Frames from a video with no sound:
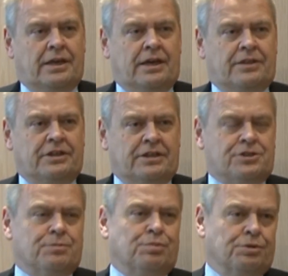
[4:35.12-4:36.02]
I think it's
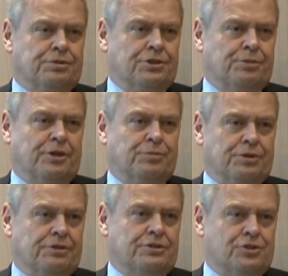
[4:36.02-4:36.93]
important to remember
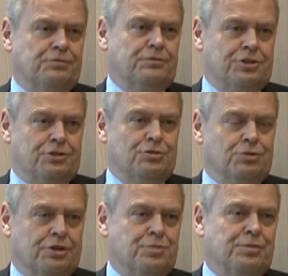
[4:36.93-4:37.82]
that Solvency II
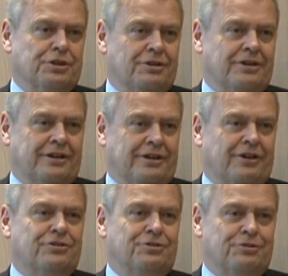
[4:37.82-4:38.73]
has been under